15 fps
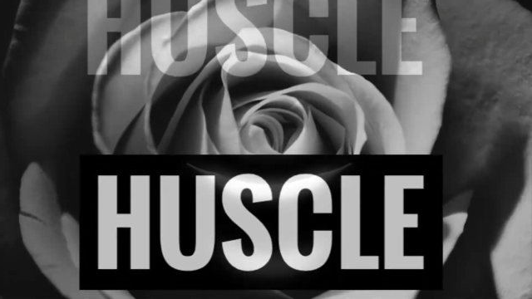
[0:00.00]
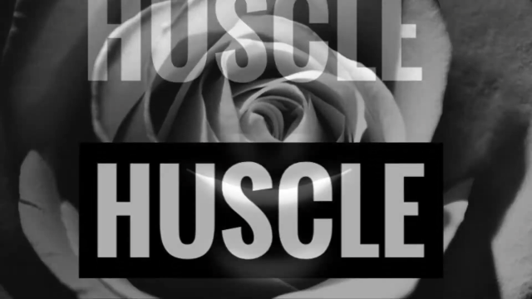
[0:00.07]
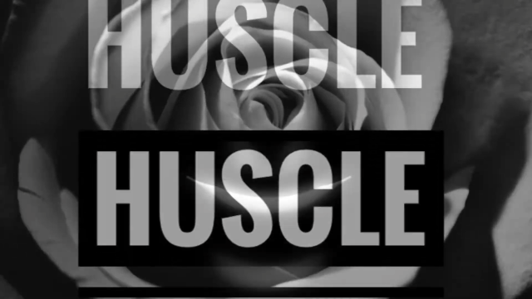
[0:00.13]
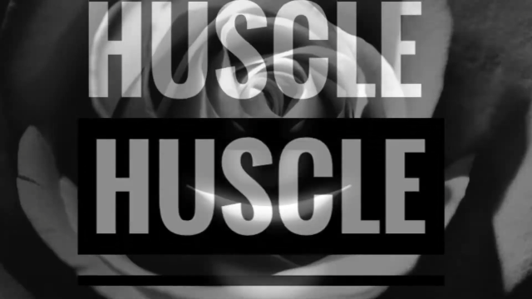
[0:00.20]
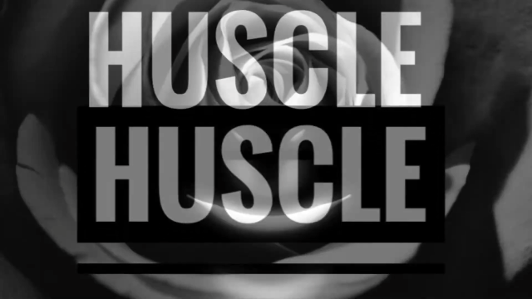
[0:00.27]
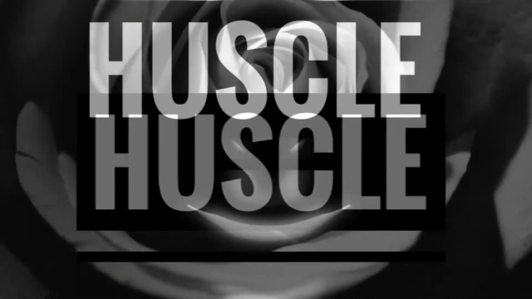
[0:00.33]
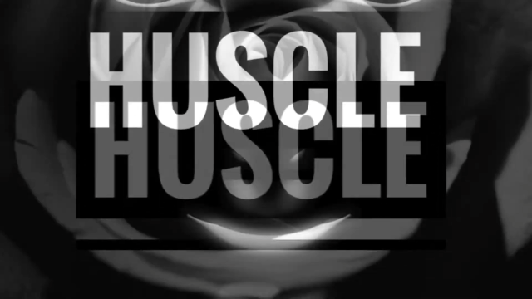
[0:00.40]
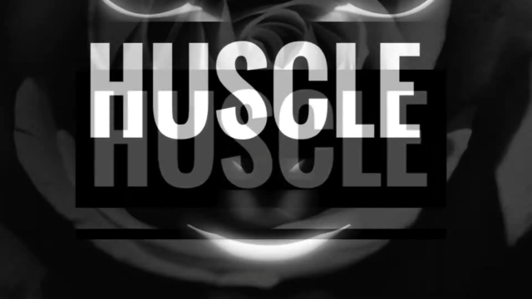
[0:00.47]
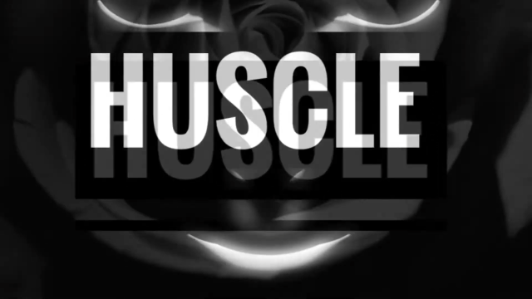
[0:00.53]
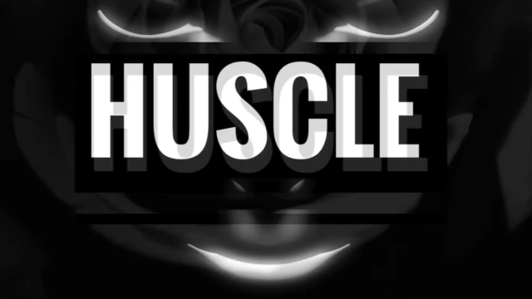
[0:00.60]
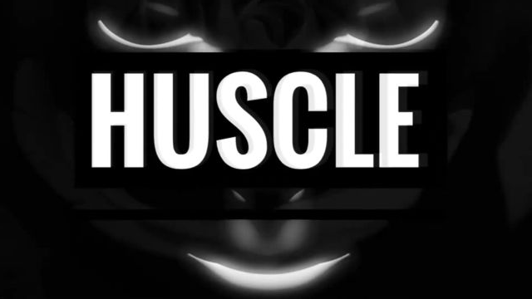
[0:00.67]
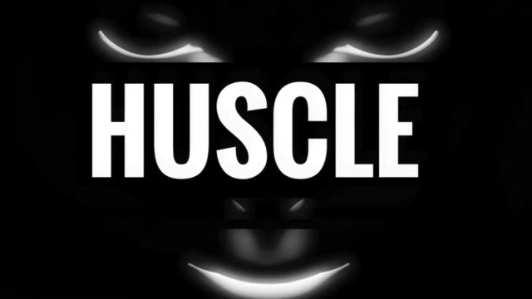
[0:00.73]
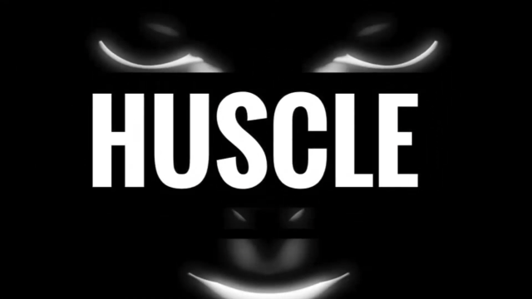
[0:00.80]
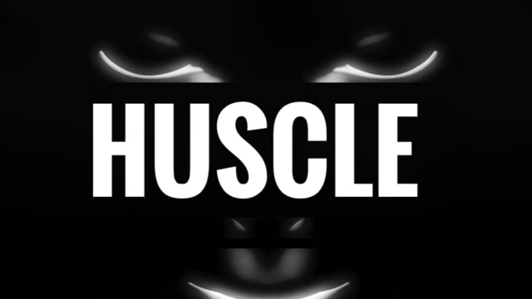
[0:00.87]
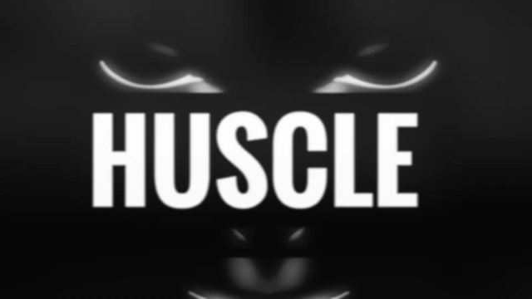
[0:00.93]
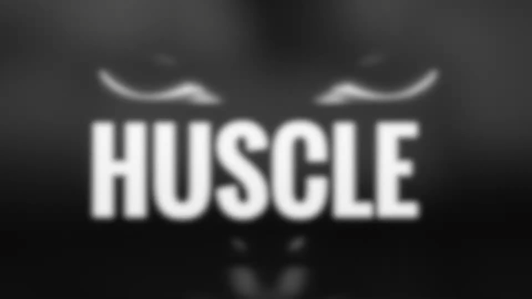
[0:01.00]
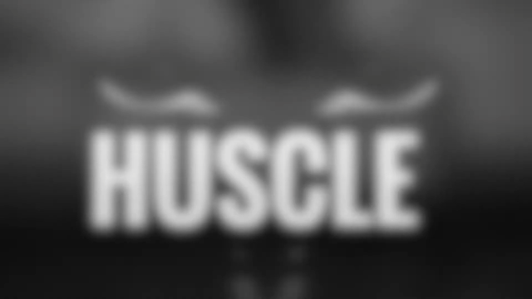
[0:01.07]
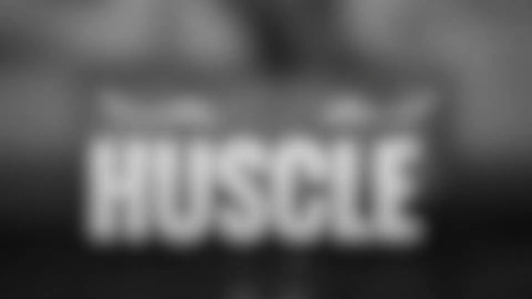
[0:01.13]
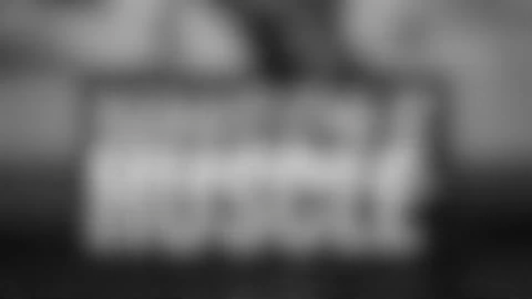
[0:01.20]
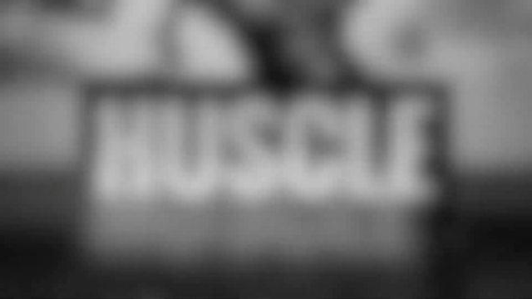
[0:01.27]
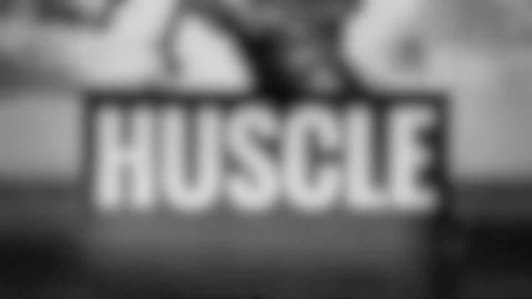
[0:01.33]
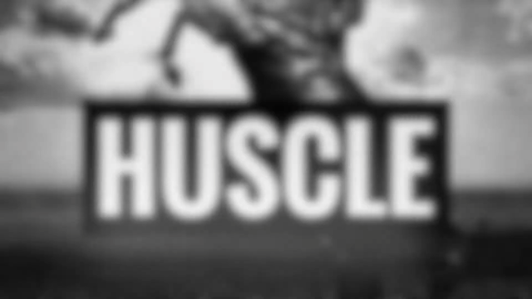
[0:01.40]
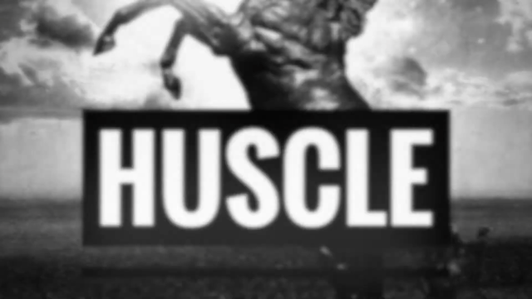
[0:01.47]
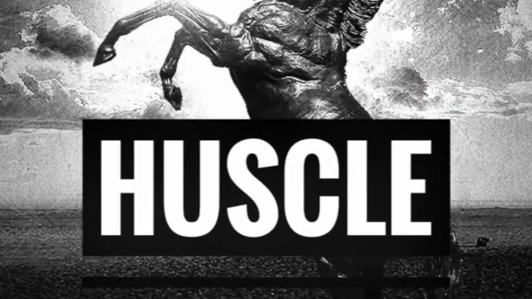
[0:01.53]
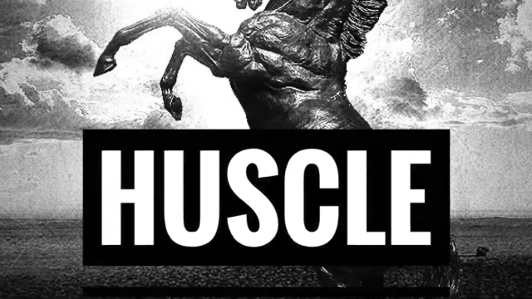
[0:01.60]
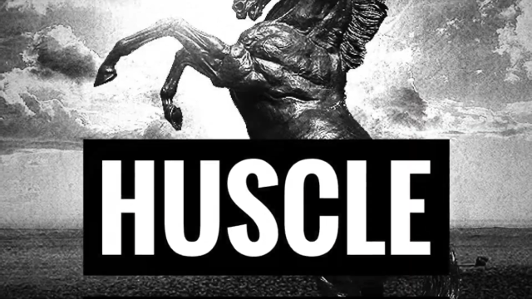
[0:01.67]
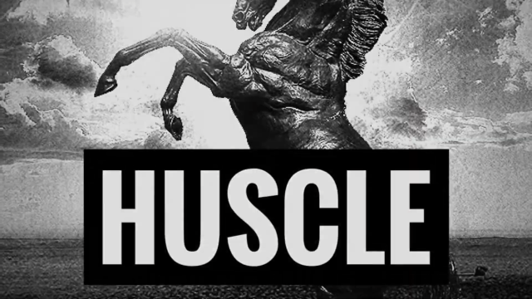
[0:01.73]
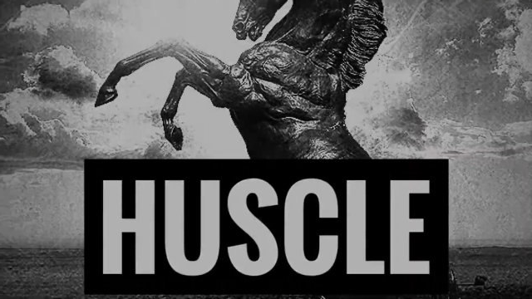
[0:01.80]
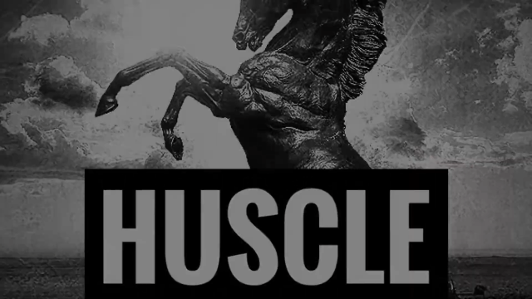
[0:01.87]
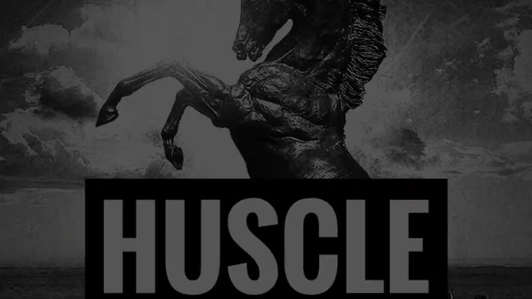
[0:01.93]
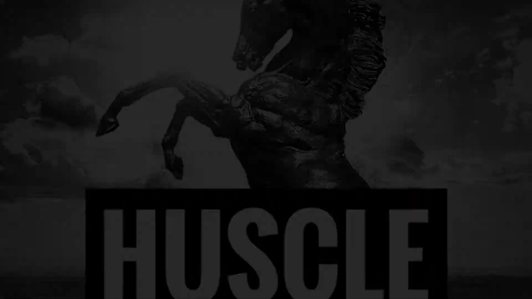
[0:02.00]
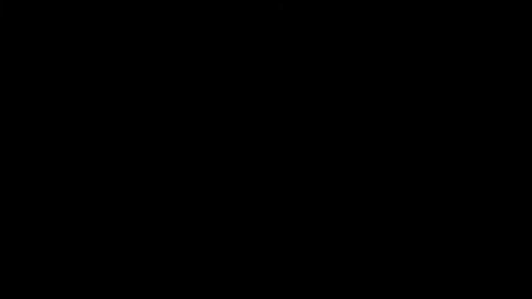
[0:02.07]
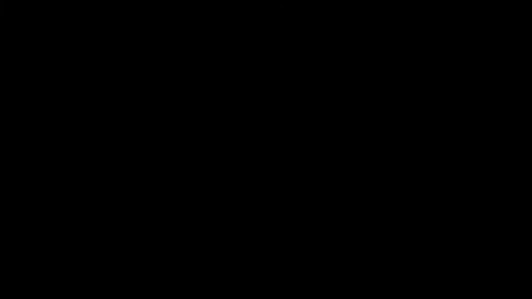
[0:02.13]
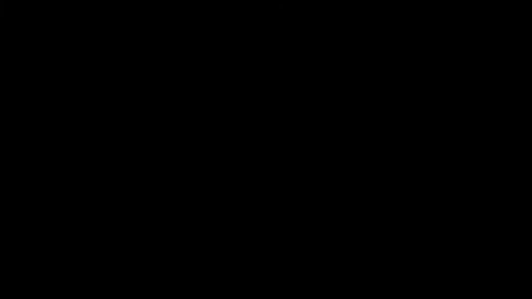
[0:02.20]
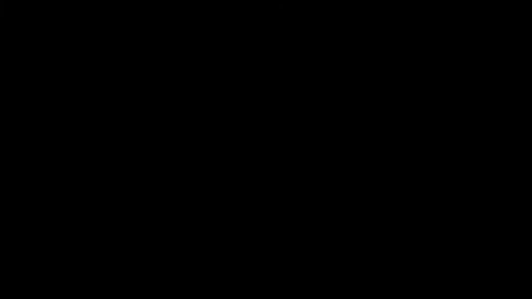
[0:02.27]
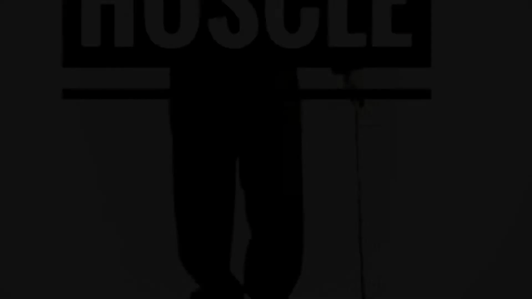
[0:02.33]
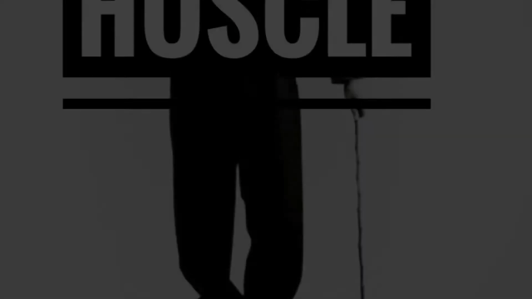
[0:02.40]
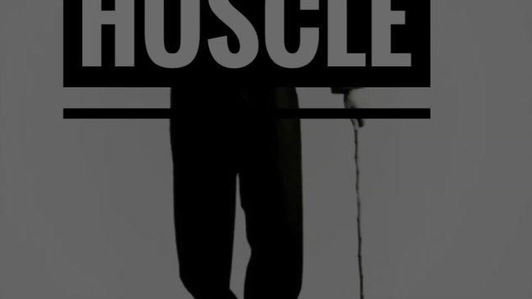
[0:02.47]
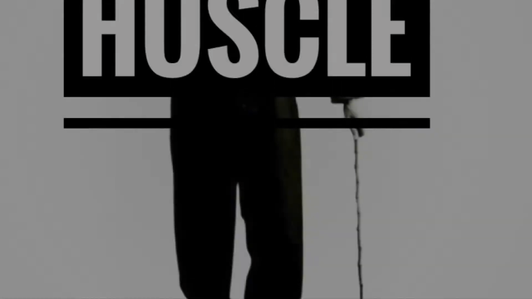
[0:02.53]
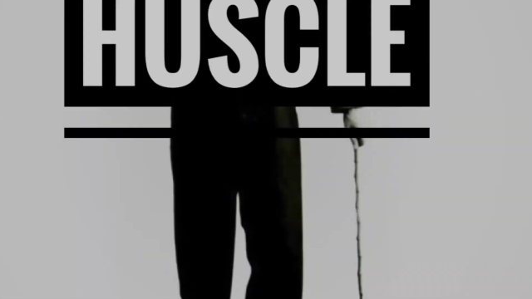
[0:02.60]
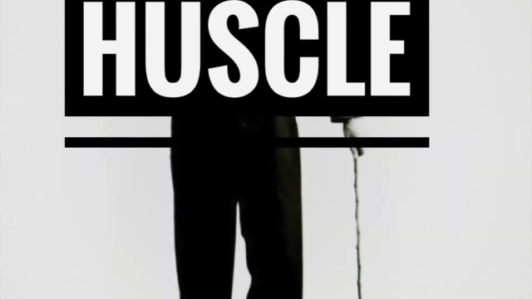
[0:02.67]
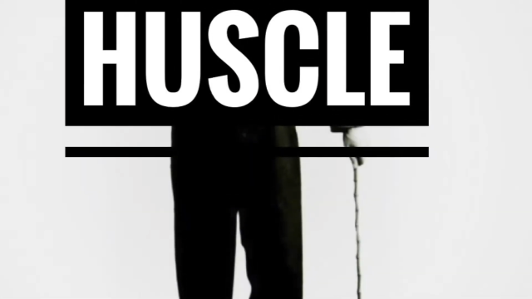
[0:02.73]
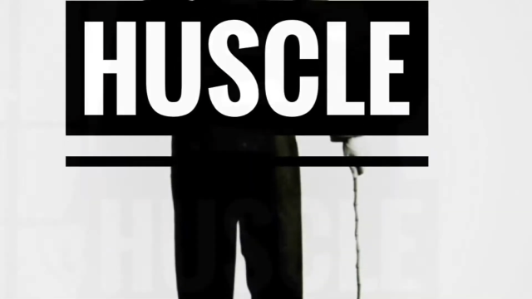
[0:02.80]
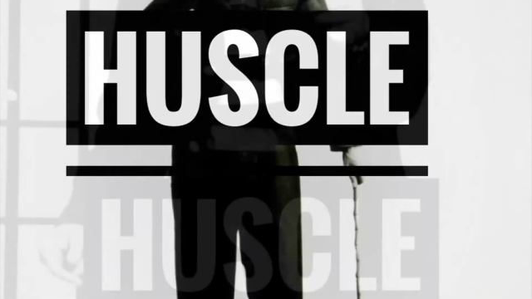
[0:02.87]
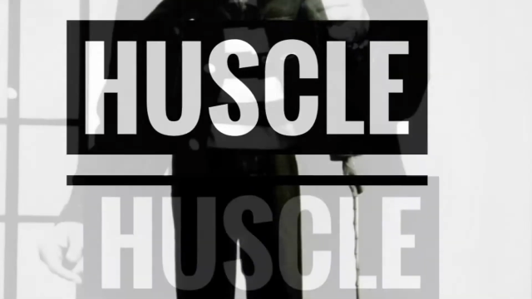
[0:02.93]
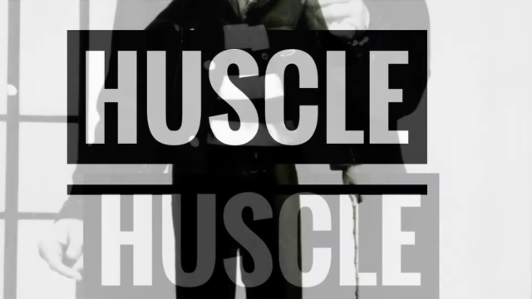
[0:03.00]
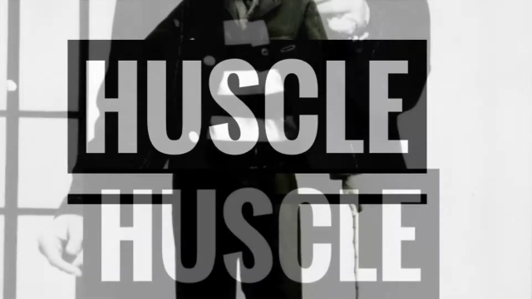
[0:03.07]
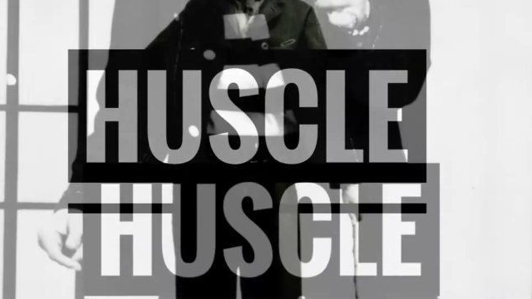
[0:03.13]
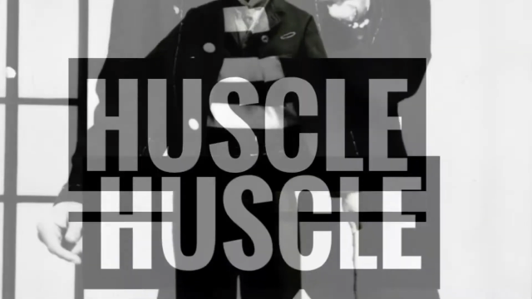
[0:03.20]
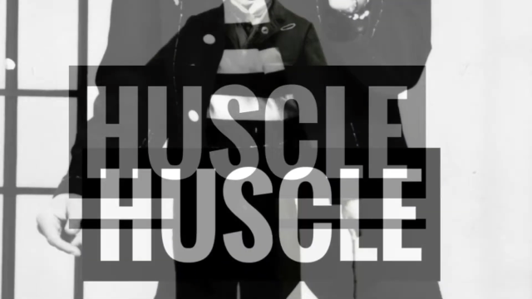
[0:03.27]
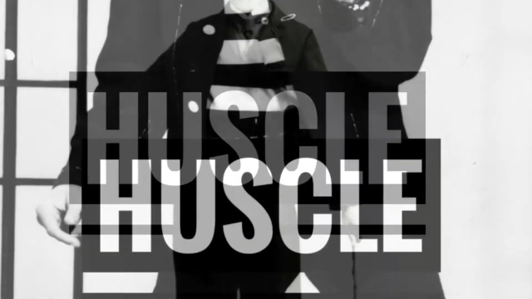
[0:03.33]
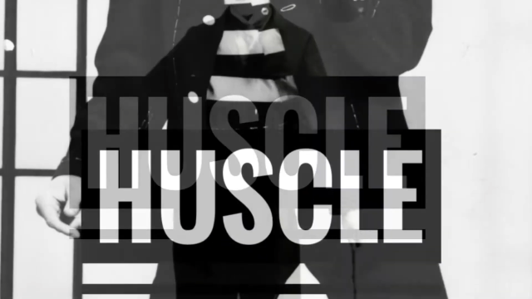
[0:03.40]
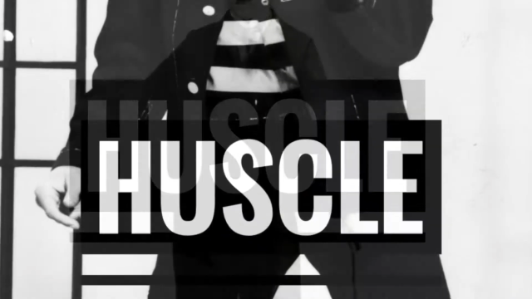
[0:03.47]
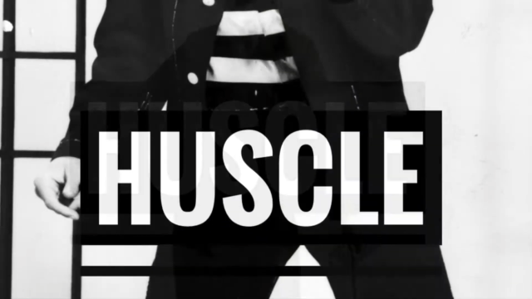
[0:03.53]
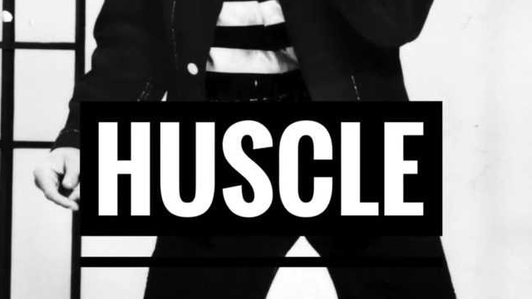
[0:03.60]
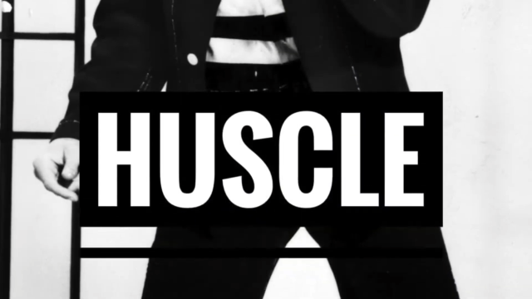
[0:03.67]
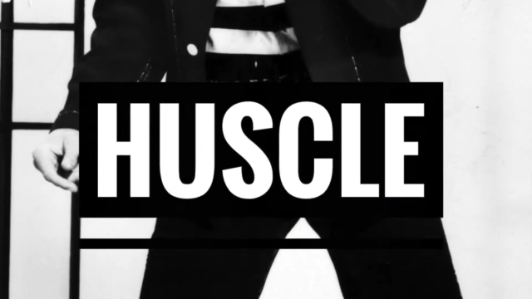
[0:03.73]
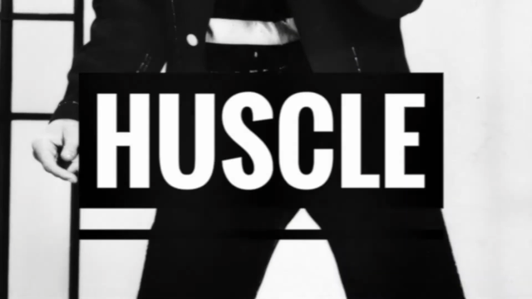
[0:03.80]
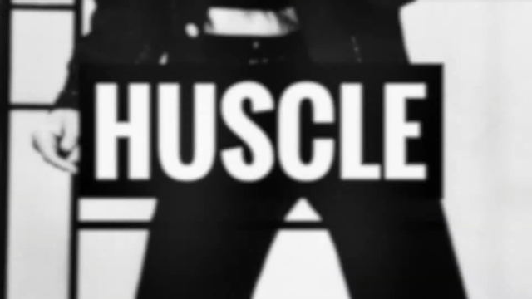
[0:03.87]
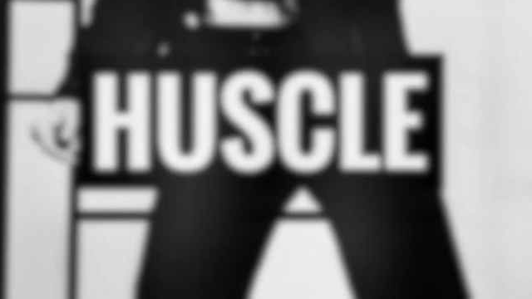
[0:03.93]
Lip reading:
[unreadable: no face in view]